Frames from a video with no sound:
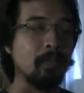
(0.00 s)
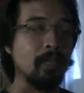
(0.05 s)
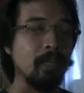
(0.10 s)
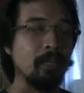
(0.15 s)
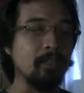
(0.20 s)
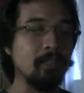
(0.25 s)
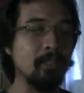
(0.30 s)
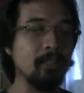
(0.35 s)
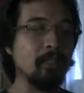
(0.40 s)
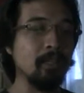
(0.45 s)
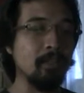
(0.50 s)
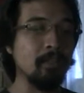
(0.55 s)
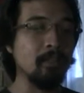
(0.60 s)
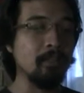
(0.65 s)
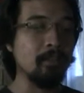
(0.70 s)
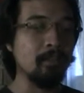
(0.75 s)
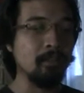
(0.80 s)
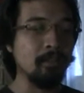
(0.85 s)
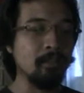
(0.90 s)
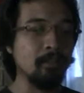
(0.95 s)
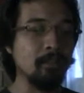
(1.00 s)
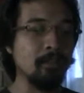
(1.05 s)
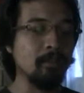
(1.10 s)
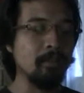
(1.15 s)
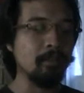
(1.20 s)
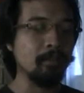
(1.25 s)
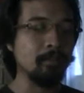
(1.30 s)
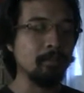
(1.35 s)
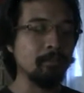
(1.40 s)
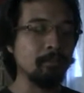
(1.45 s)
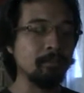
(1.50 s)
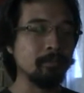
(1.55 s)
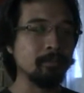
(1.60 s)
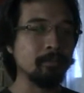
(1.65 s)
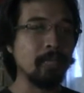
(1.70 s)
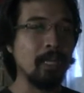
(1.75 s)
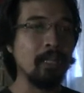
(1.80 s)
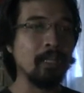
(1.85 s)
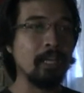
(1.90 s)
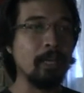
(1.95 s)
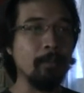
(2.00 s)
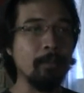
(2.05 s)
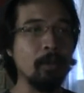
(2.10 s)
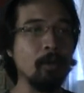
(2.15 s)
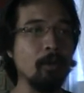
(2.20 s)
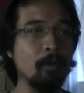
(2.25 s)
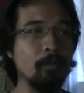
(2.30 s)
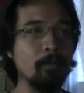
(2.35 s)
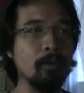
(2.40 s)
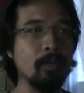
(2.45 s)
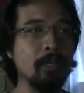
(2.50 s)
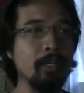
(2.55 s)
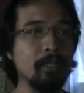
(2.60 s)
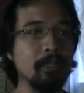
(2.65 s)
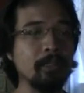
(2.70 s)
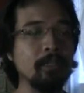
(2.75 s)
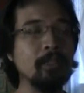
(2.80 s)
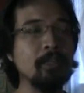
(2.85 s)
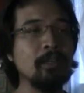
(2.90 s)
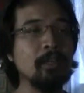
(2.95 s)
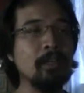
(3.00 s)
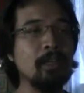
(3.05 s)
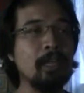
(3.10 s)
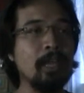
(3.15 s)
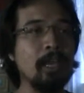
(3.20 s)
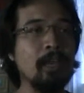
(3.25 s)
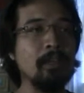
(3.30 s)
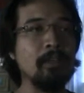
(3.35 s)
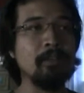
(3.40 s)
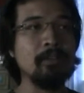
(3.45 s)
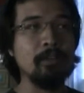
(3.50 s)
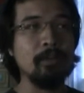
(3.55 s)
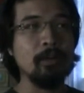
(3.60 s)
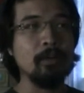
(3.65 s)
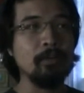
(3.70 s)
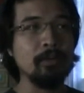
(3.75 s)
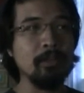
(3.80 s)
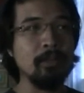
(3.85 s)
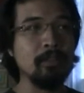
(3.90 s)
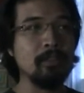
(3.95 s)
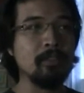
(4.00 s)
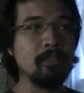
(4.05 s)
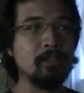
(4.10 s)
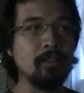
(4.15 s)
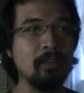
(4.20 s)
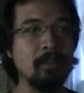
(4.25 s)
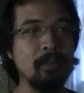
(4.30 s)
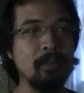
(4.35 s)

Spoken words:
did an alchemy orb on it, and you know, it